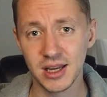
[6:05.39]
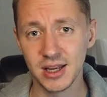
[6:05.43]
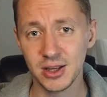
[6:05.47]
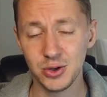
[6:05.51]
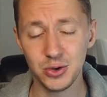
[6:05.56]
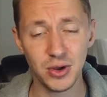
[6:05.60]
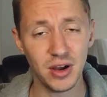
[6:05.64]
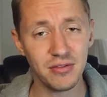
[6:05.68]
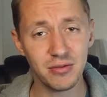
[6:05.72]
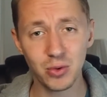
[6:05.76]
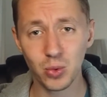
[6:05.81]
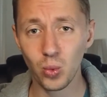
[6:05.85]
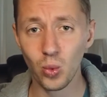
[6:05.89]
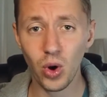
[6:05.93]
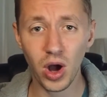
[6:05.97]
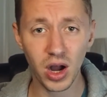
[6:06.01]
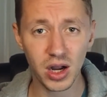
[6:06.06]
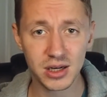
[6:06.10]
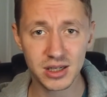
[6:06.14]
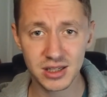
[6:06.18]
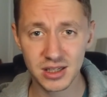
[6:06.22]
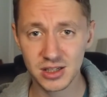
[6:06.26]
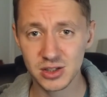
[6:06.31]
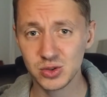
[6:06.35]
You haven't
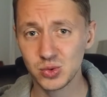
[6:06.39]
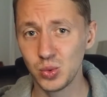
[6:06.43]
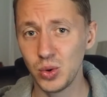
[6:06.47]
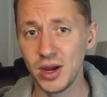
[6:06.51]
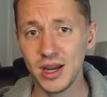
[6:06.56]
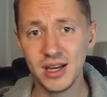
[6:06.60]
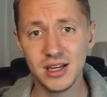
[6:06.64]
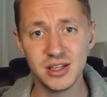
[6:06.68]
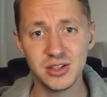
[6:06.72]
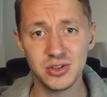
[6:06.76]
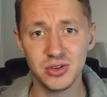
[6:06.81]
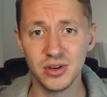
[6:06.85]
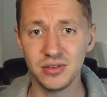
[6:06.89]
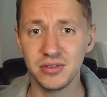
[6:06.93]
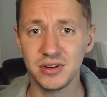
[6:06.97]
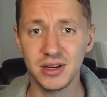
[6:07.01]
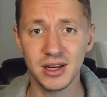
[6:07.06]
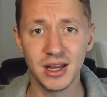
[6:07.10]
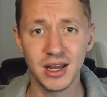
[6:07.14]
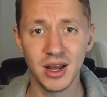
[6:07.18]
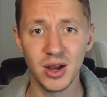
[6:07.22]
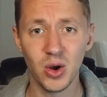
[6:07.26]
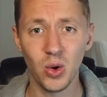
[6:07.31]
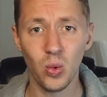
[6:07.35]
walked in his ways. You
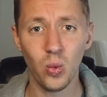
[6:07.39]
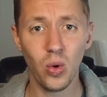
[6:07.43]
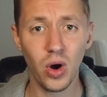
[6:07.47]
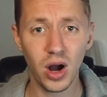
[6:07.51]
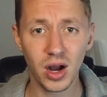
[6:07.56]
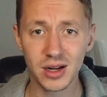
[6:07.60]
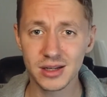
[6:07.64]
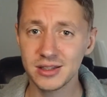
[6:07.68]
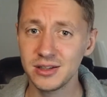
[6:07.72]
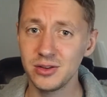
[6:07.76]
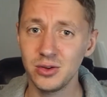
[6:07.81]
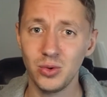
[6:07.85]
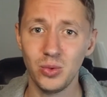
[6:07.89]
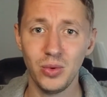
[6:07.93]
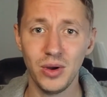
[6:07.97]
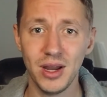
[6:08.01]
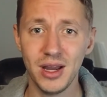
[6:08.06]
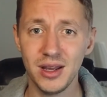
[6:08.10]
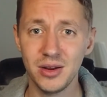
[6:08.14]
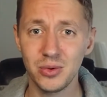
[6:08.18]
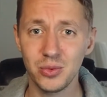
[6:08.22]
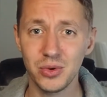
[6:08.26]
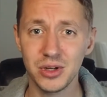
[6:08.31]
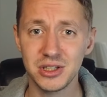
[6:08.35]
haven't walked in the
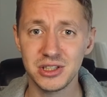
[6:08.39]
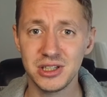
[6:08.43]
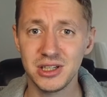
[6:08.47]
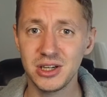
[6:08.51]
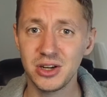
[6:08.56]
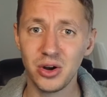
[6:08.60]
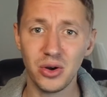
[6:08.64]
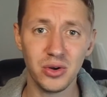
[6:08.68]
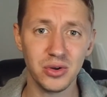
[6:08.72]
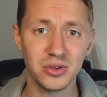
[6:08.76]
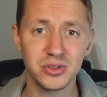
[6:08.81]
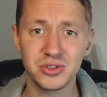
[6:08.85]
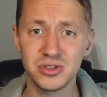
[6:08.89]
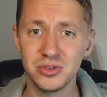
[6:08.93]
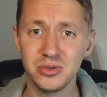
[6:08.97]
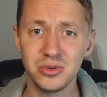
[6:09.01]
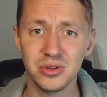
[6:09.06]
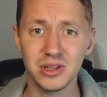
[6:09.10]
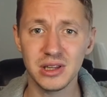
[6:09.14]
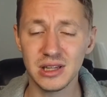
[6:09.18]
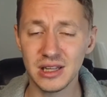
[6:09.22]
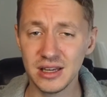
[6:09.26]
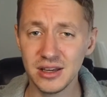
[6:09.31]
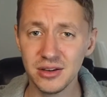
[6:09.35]
way in which he calls you
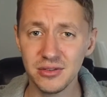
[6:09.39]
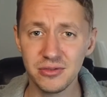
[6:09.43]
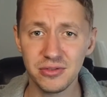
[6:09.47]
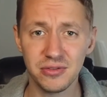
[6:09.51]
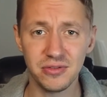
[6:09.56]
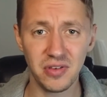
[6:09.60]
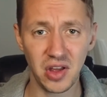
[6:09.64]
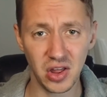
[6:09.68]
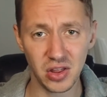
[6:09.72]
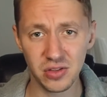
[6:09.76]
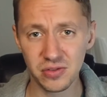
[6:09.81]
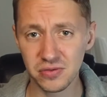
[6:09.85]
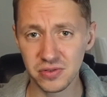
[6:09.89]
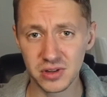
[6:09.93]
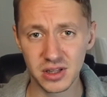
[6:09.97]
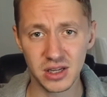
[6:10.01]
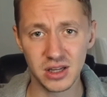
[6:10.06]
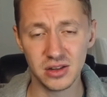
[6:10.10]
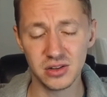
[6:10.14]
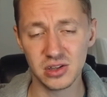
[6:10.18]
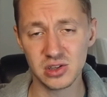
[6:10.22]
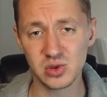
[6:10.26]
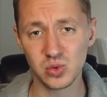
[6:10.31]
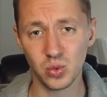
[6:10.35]
to live faithfully
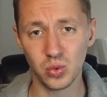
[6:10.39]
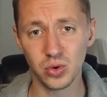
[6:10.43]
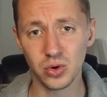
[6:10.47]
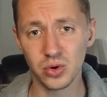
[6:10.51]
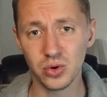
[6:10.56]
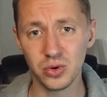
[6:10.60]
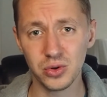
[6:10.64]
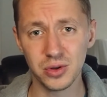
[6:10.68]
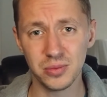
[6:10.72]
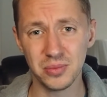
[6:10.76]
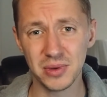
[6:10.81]
in this world.